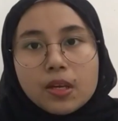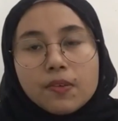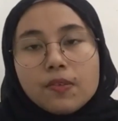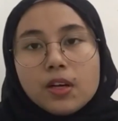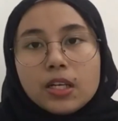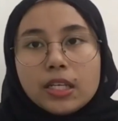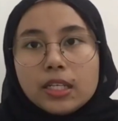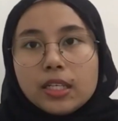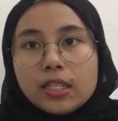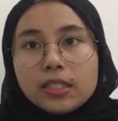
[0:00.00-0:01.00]
For
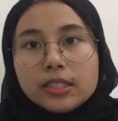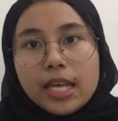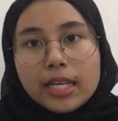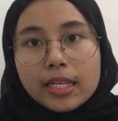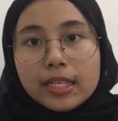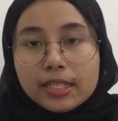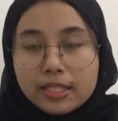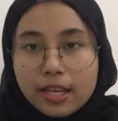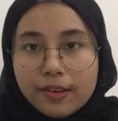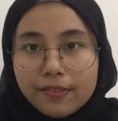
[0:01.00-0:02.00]
the second
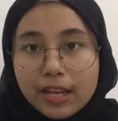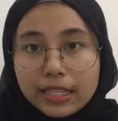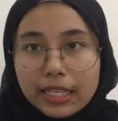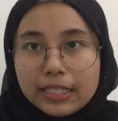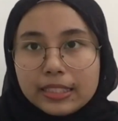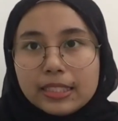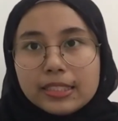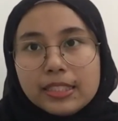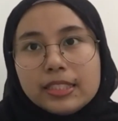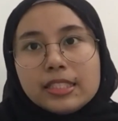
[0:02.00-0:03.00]

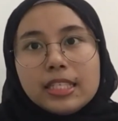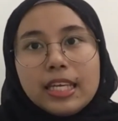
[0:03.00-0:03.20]
disadvantages is